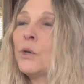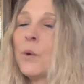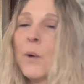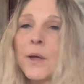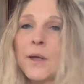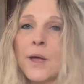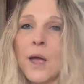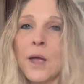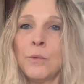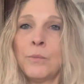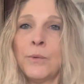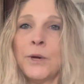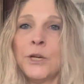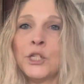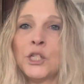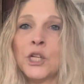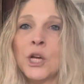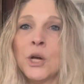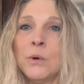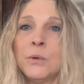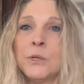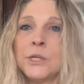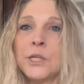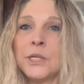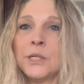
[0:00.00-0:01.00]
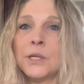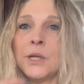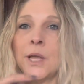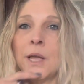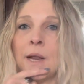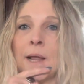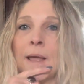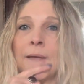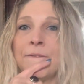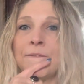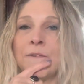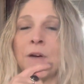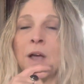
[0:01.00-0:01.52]
I, I, reach out and
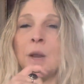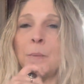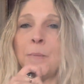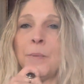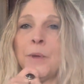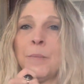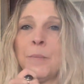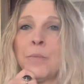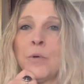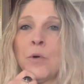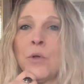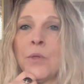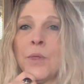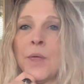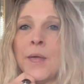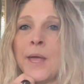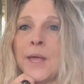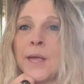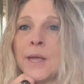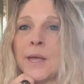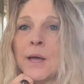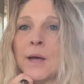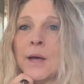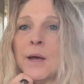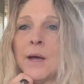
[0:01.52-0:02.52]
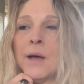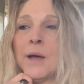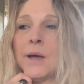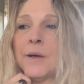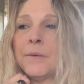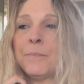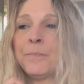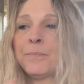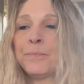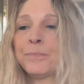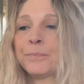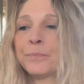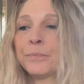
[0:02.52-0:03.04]
I find people like uh,
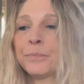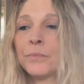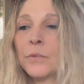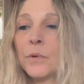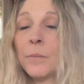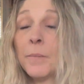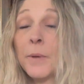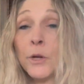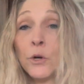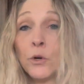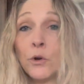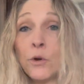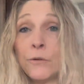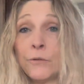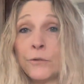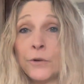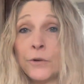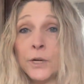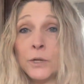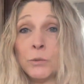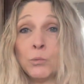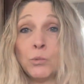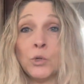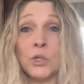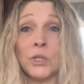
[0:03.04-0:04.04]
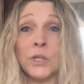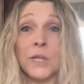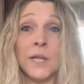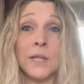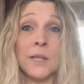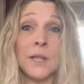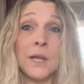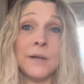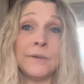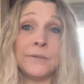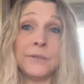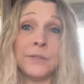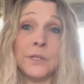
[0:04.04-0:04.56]
my girlfriend really
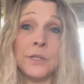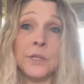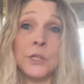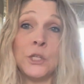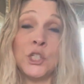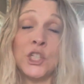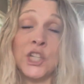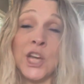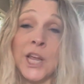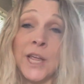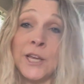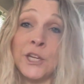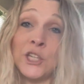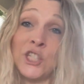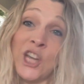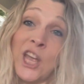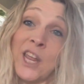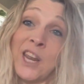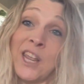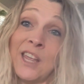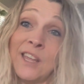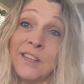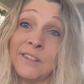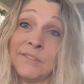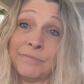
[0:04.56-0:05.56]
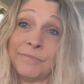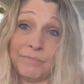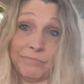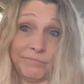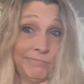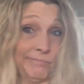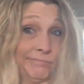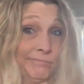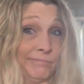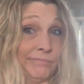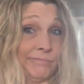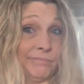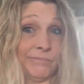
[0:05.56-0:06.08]
loves the Jay Shetty.
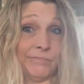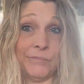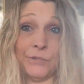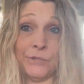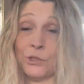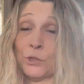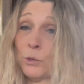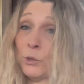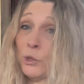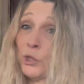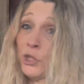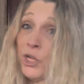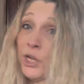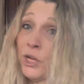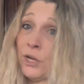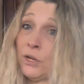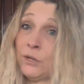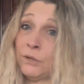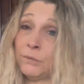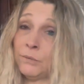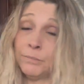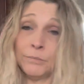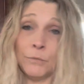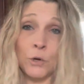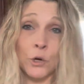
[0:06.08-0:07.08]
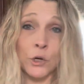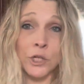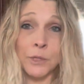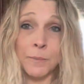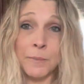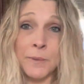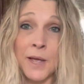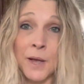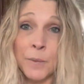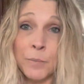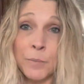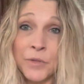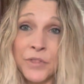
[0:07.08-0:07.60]
So she hooked
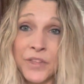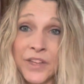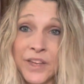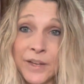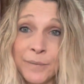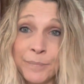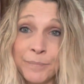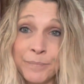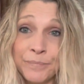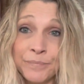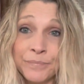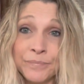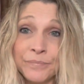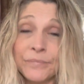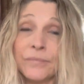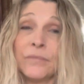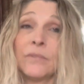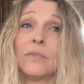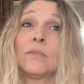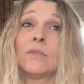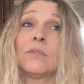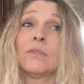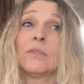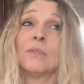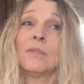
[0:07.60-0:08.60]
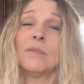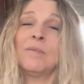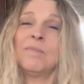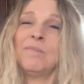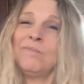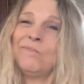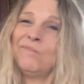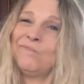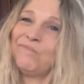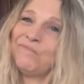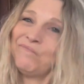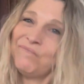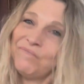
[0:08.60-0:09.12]
me up with him.
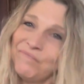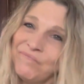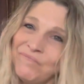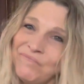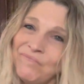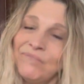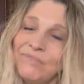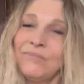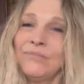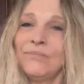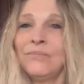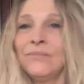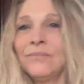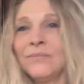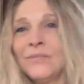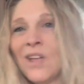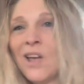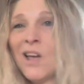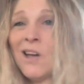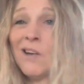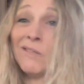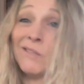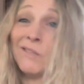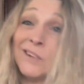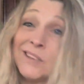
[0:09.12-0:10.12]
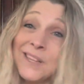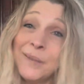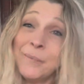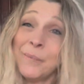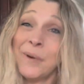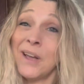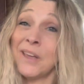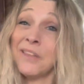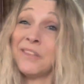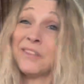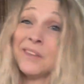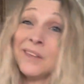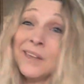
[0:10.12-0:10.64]
Mm, not really
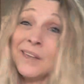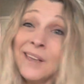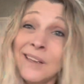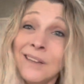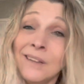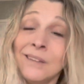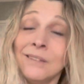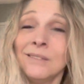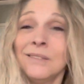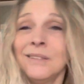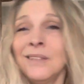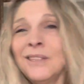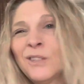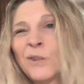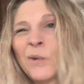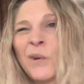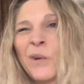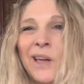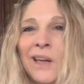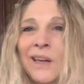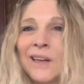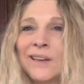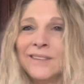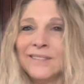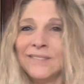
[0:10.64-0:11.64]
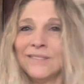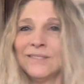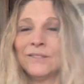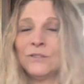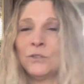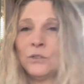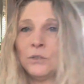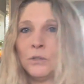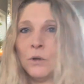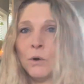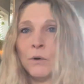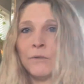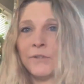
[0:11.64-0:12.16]
my thing. It's okay.
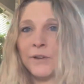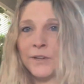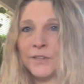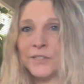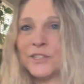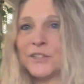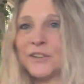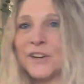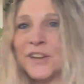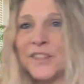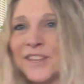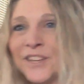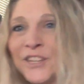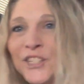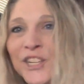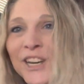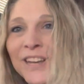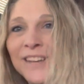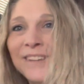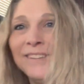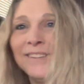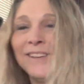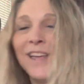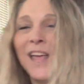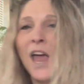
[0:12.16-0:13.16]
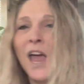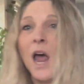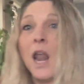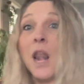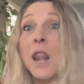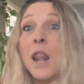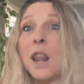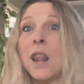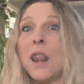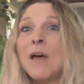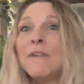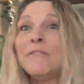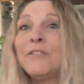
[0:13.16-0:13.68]
No offense or anything, Jay.
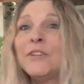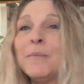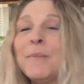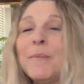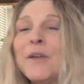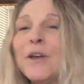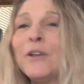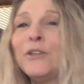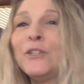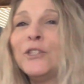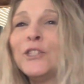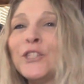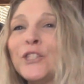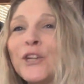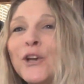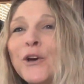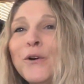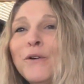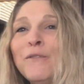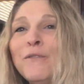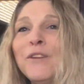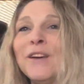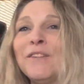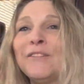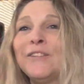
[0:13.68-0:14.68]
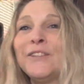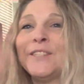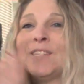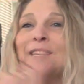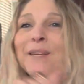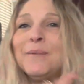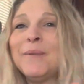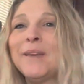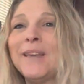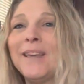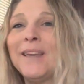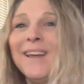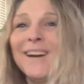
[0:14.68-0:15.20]
Love to be on your show if you ever see me.